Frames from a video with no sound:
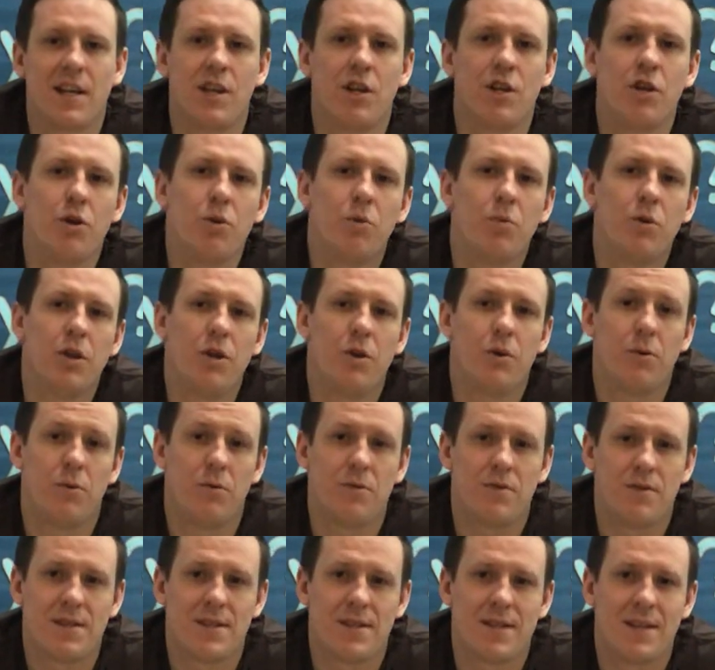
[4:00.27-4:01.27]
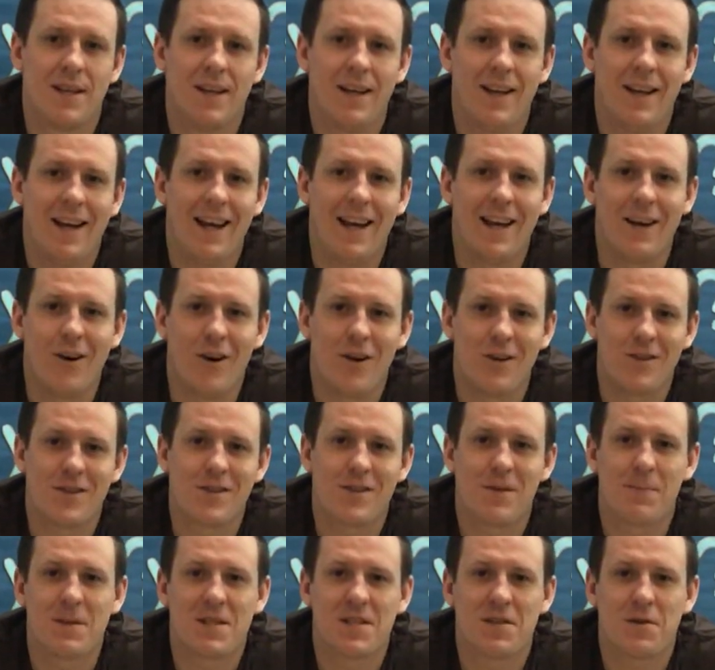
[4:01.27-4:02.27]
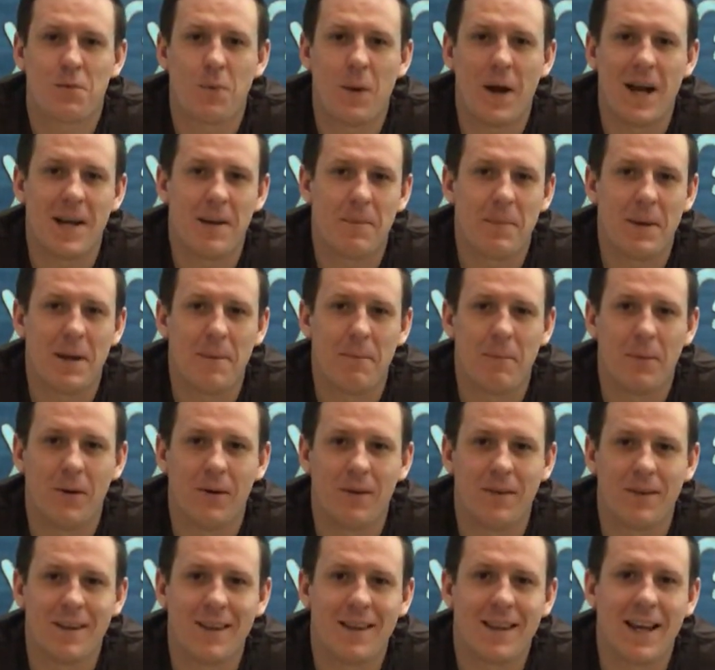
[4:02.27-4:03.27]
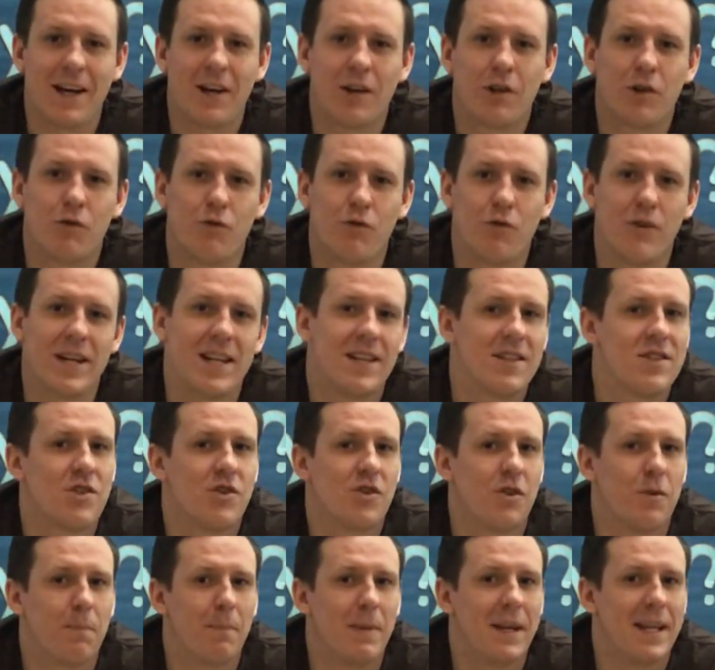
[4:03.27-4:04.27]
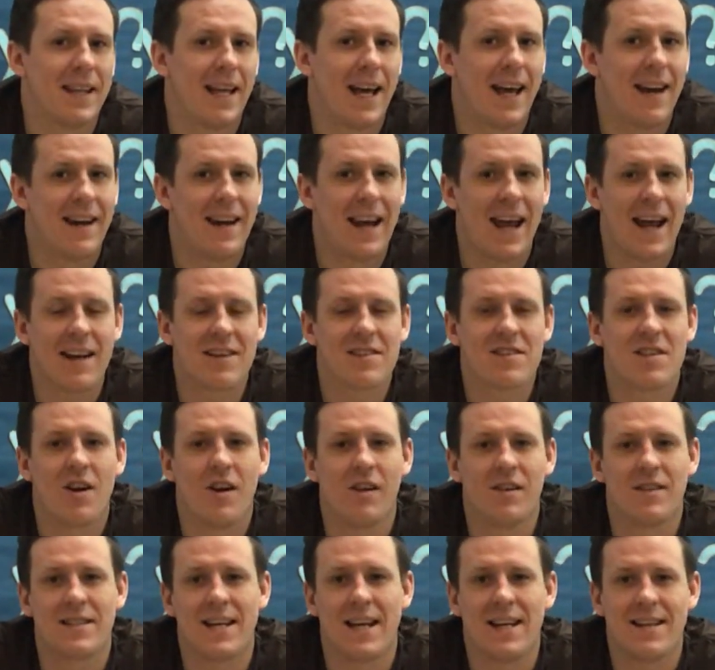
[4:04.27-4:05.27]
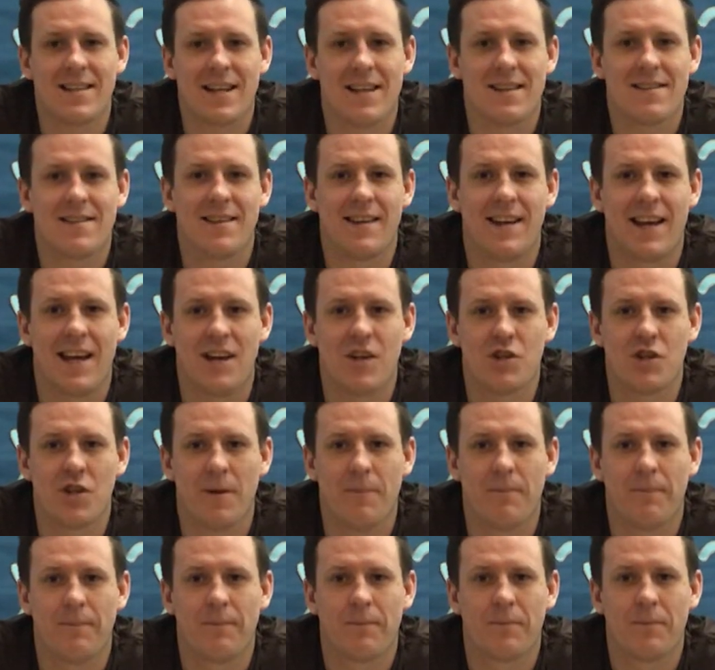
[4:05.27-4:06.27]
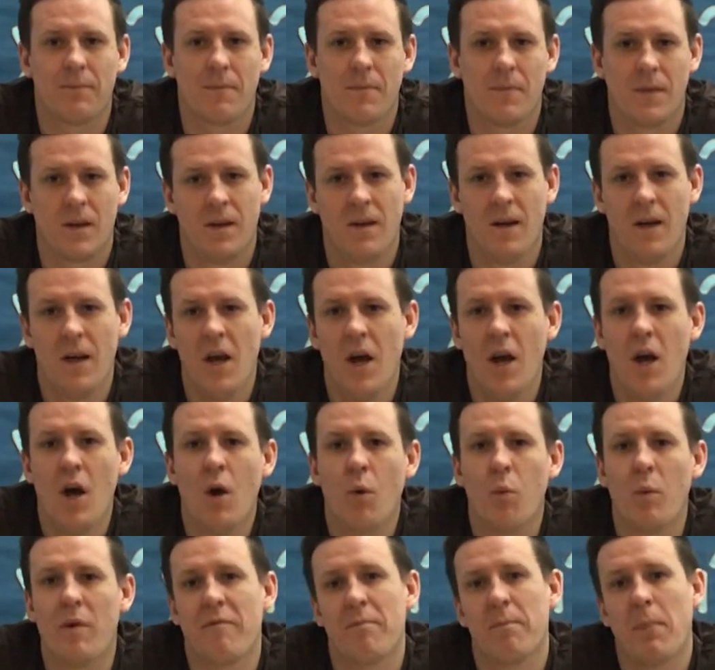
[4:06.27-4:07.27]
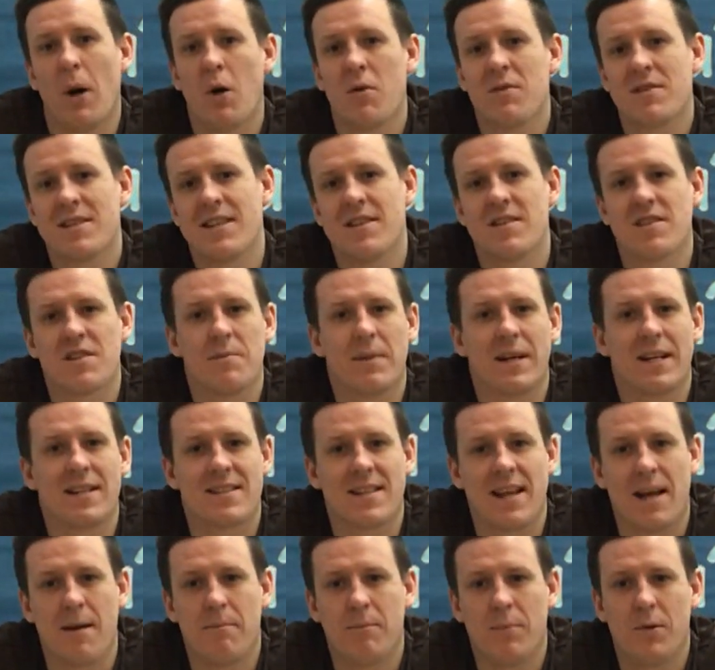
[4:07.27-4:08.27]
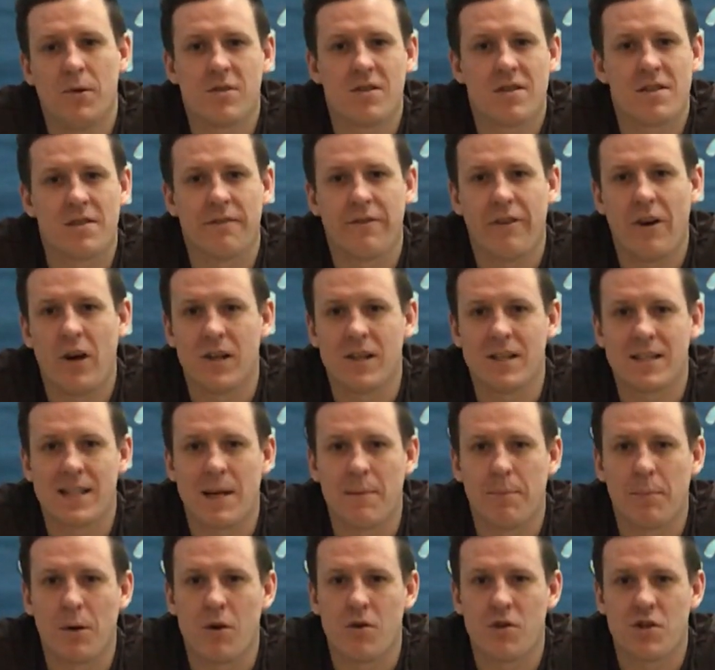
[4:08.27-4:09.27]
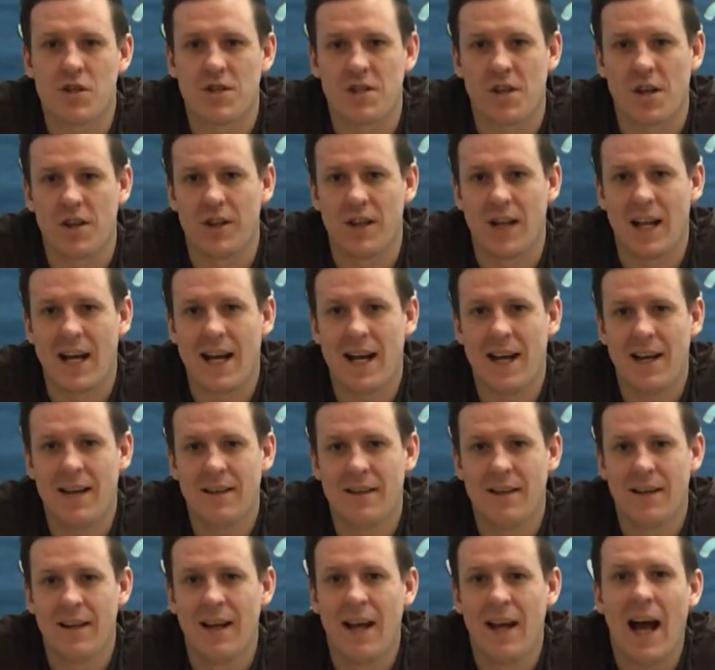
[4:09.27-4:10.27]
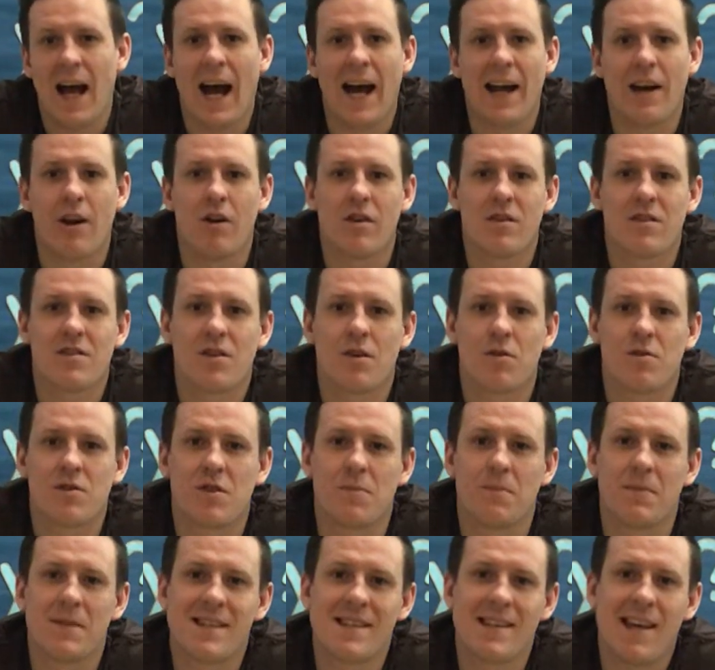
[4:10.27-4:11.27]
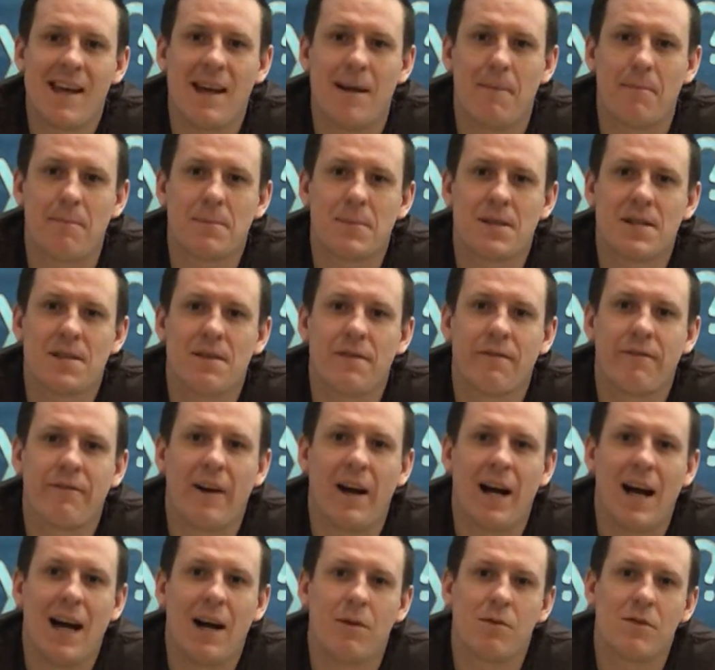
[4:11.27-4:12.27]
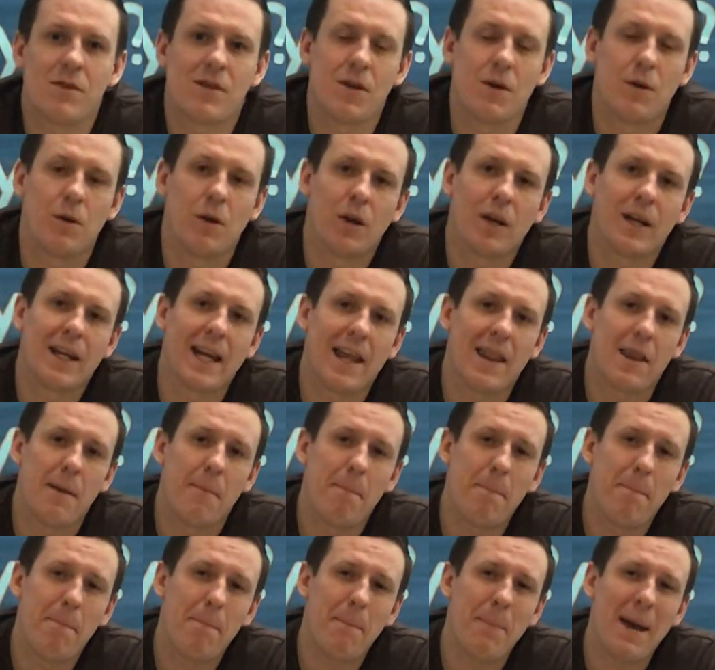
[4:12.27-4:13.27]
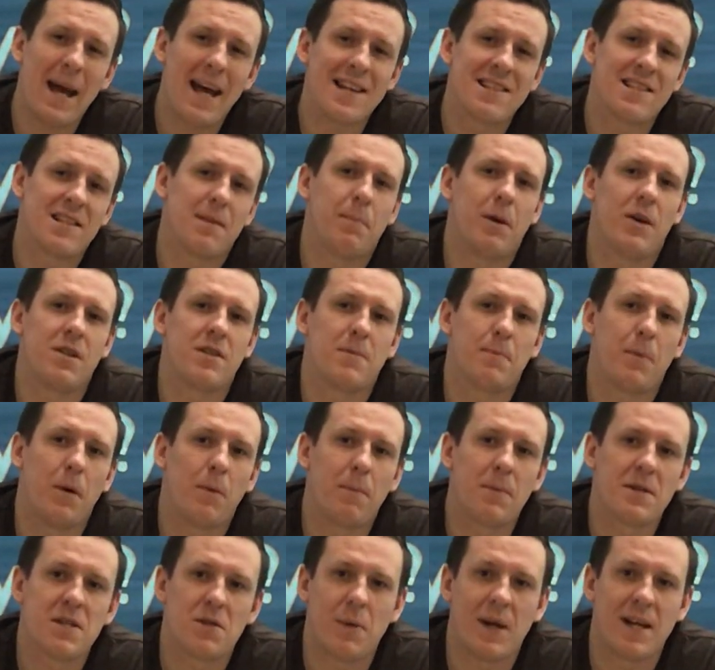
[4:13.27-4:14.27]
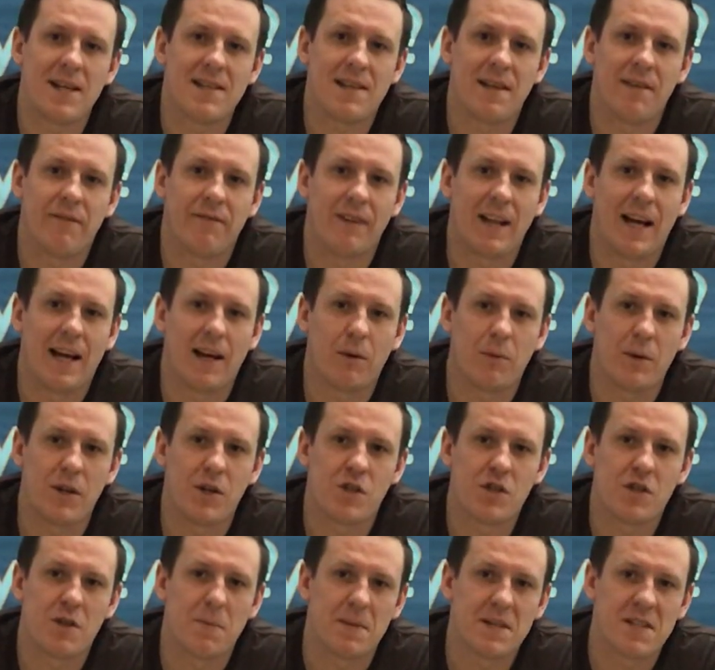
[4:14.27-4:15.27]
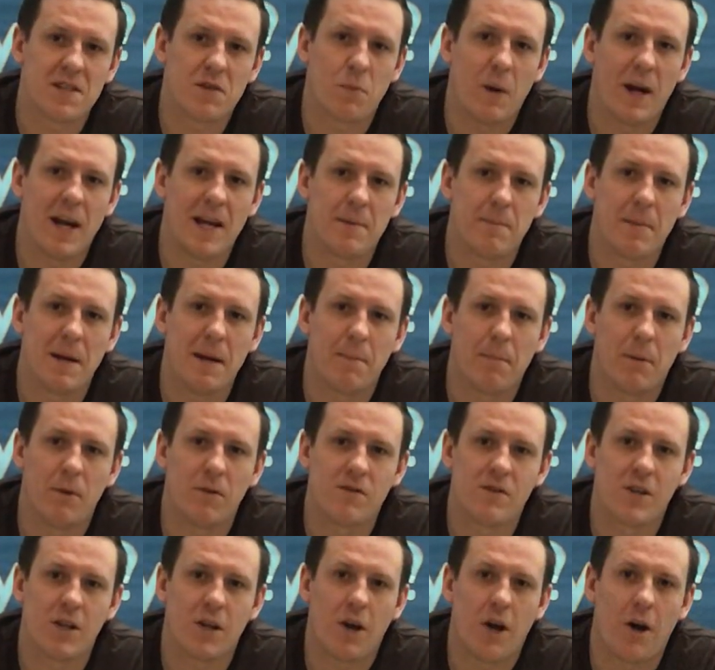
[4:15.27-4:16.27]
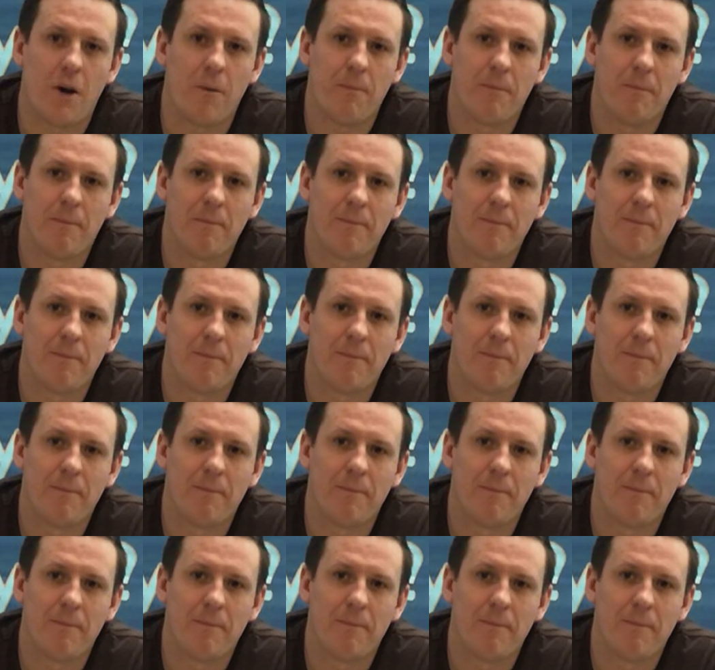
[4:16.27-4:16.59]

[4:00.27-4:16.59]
can you use in order to persuade people that Greece should be their next holiday destination? We've posted some examples of holiday brochures online and also some tips for how to get the best possible persuasive language to persuade people to go.